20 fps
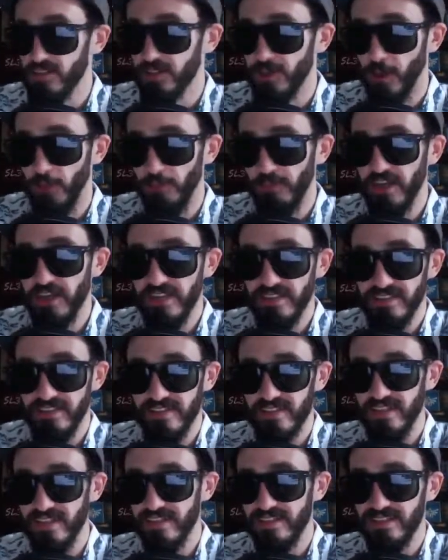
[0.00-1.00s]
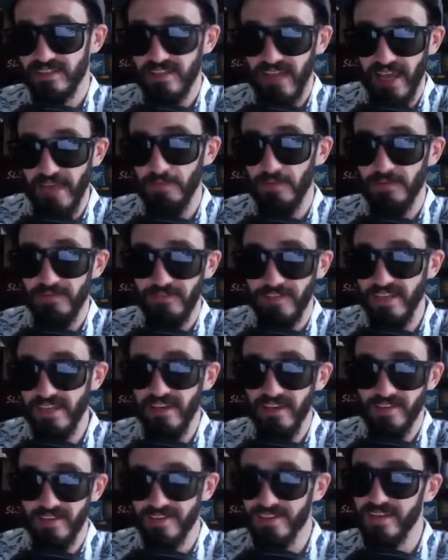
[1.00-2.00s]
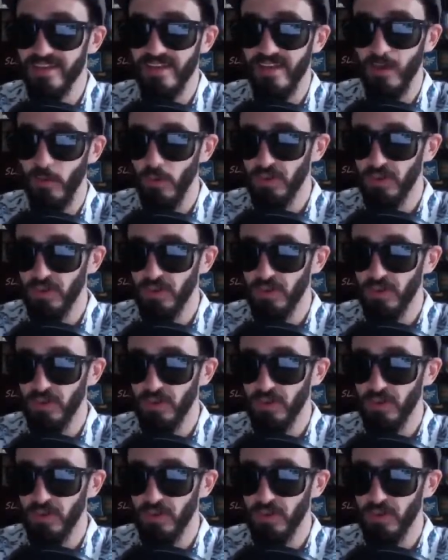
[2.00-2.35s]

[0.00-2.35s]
just hope that it's the type of DLC that